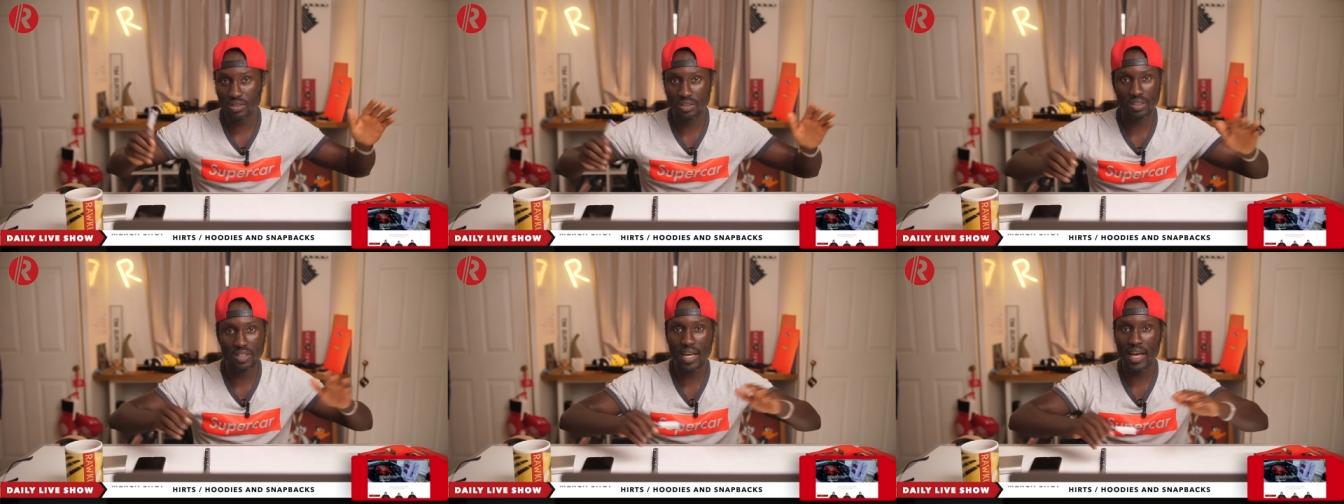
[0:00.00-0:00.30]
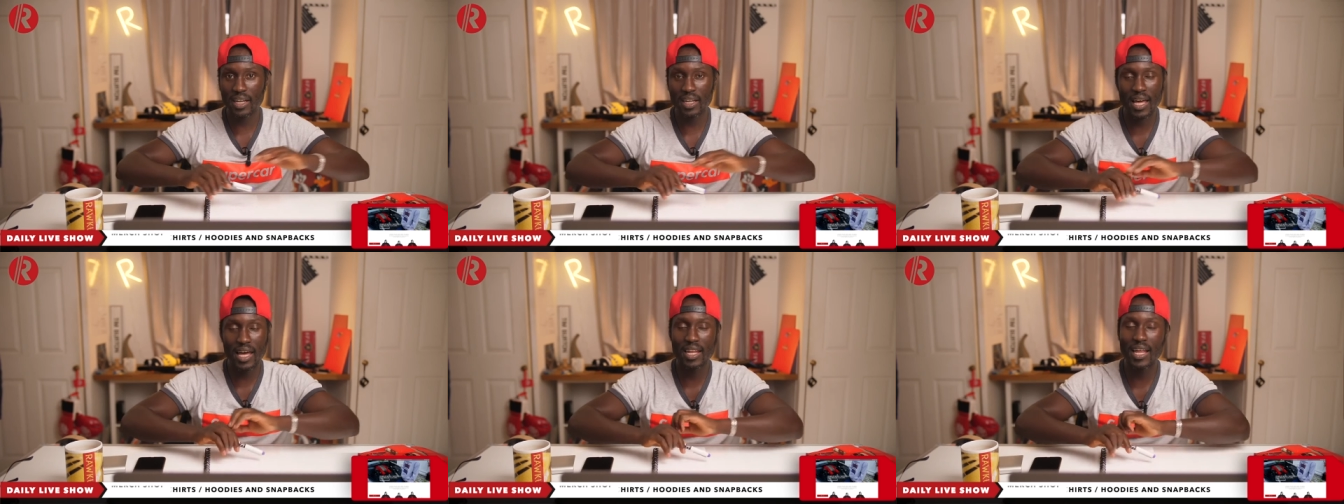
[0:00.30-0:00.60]

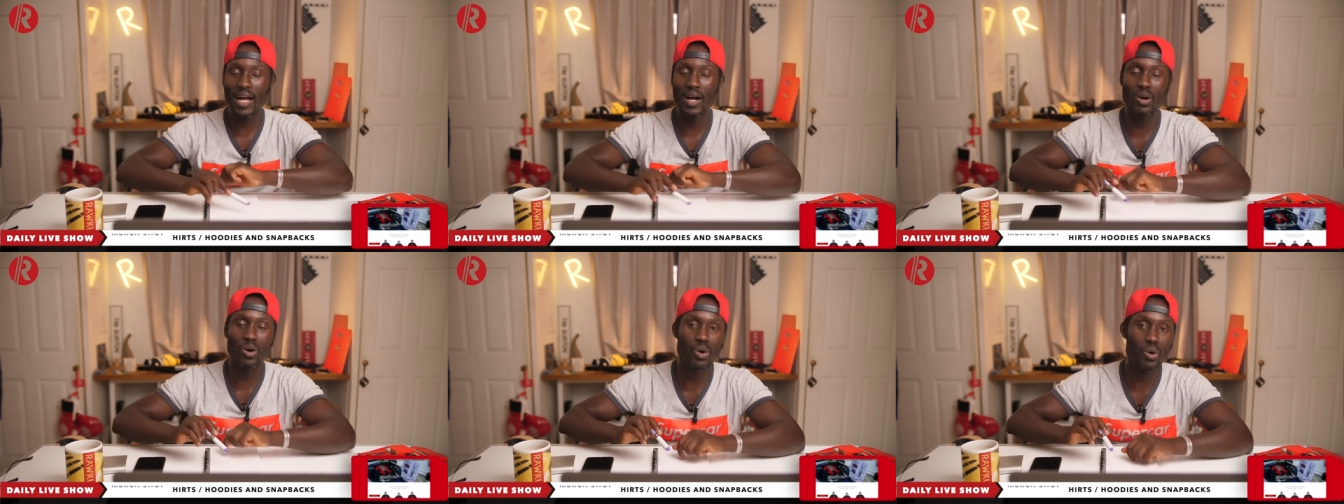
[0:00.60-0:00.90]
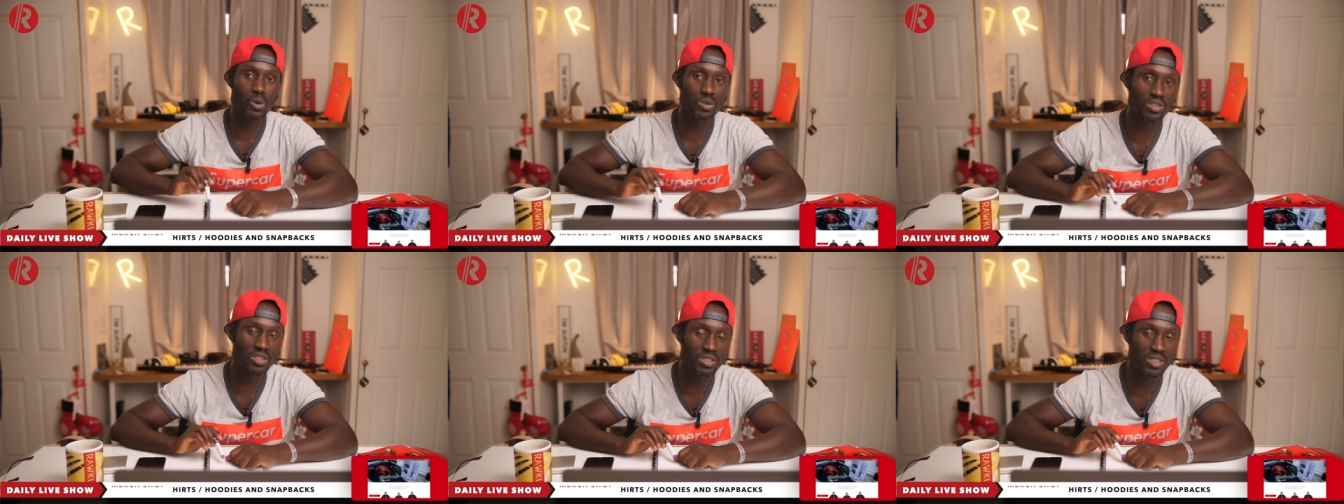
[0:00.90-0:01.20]
That, that that will
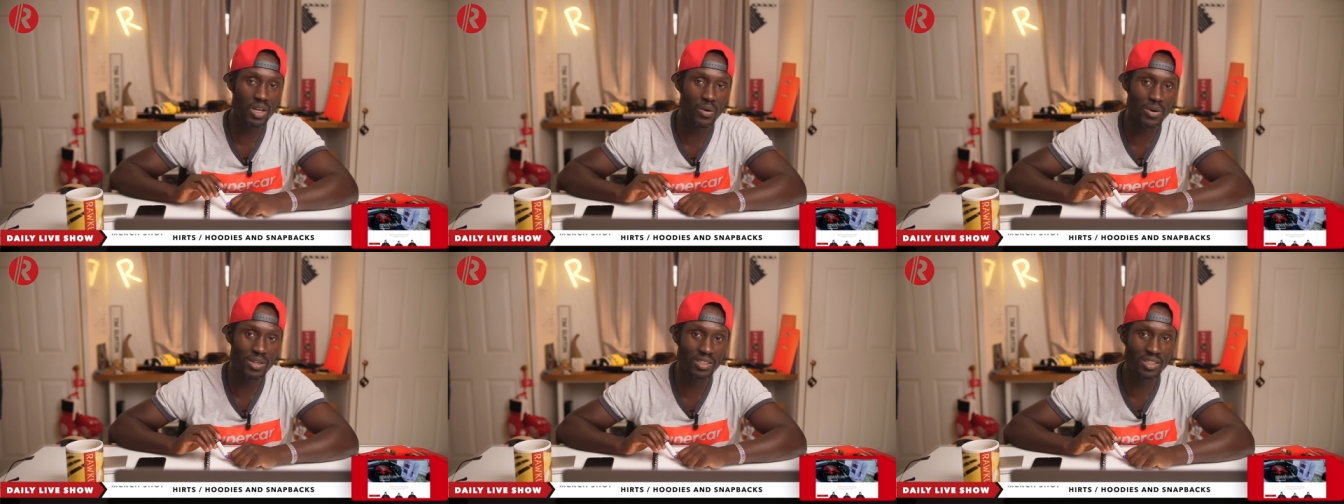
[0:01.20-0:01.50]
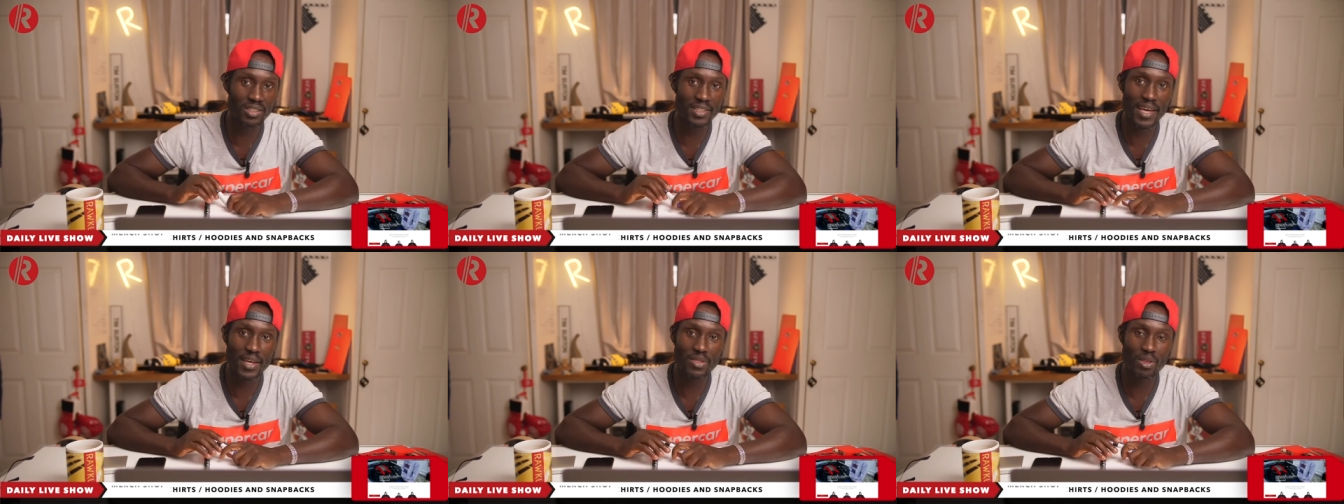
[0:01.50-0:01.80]
cause serious
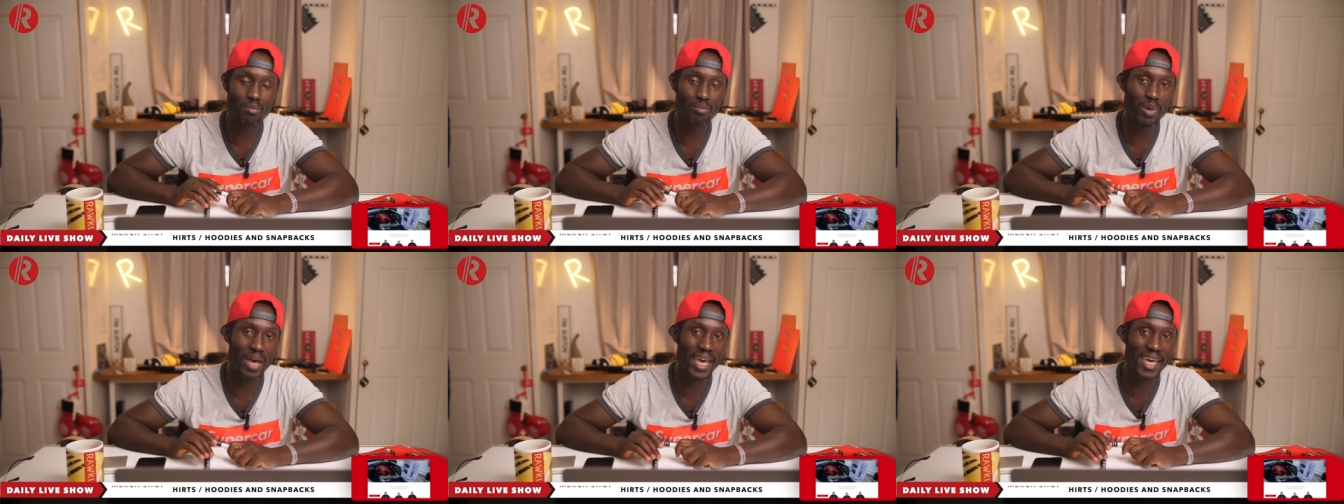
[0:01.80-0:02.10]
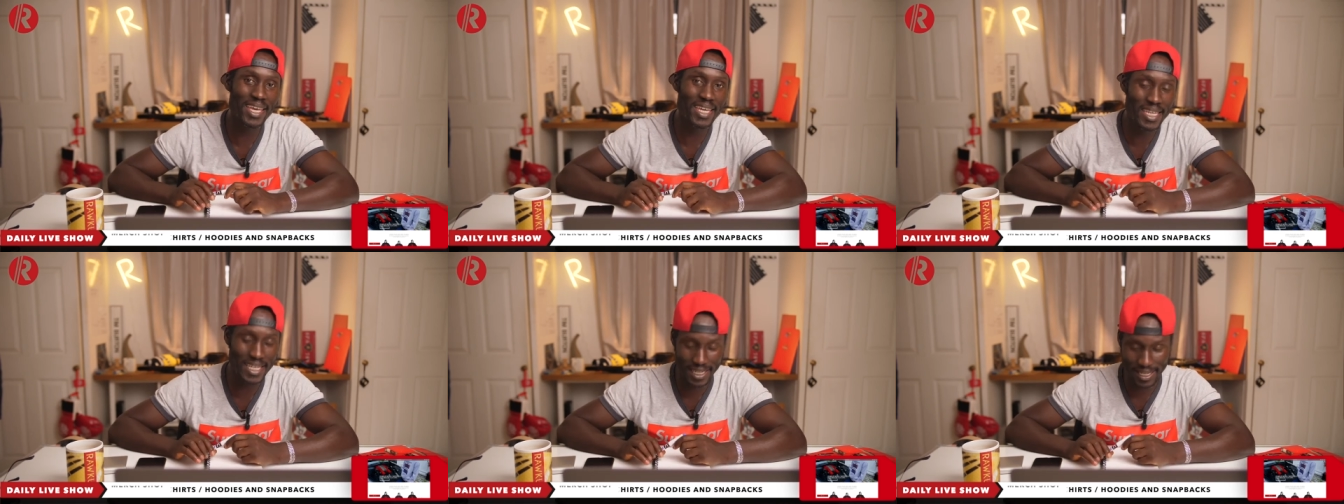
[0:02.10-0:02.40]
death and
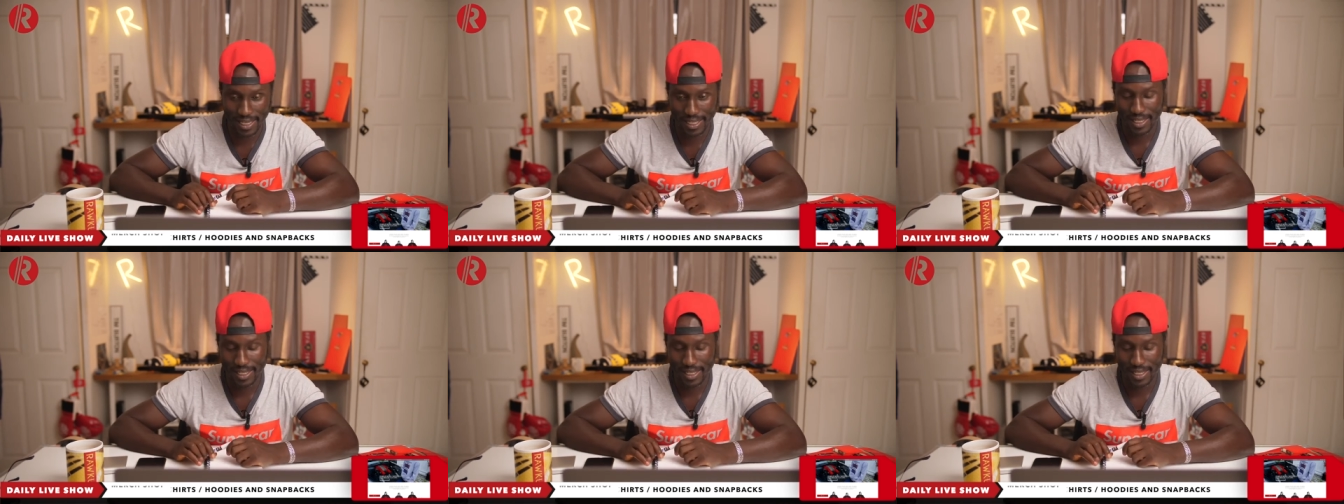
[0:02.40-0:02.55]
pain.